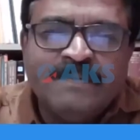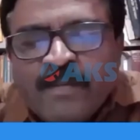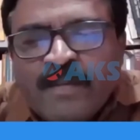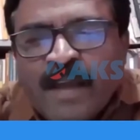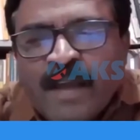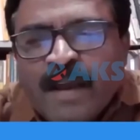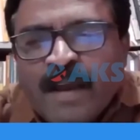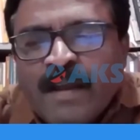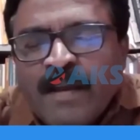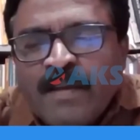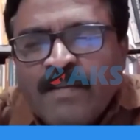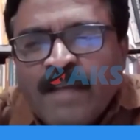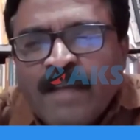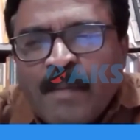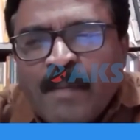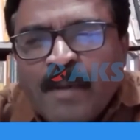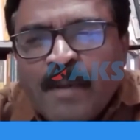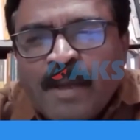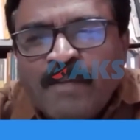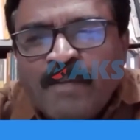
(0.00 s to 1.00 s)
exactly is
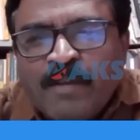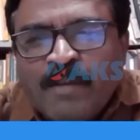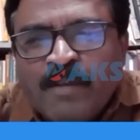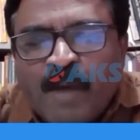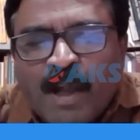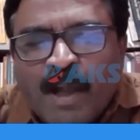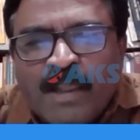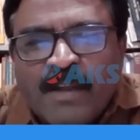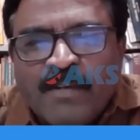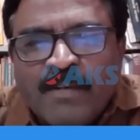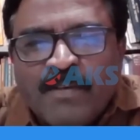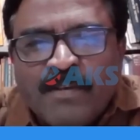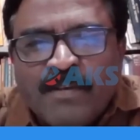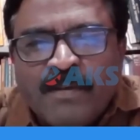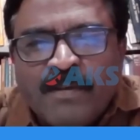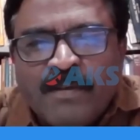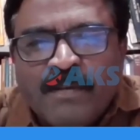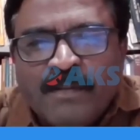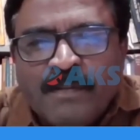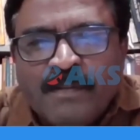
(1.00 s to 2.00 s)
happening with
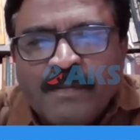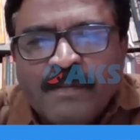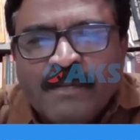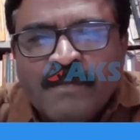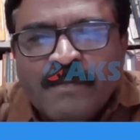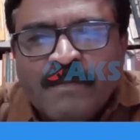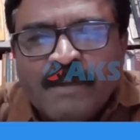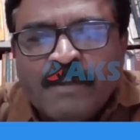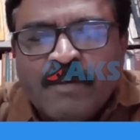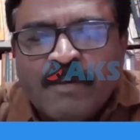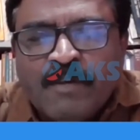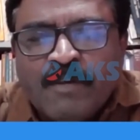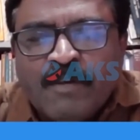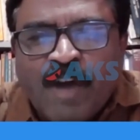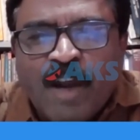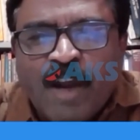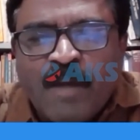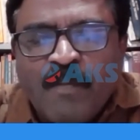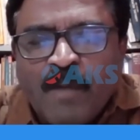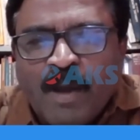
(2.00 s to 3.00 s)
Maldives, with our
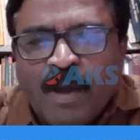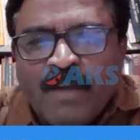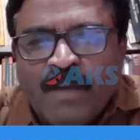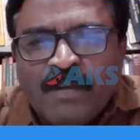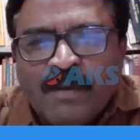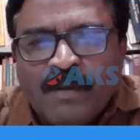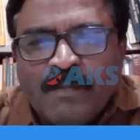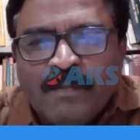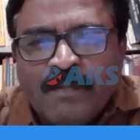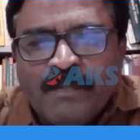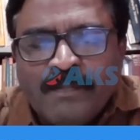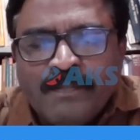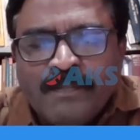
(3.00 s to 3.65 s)
foreign policy?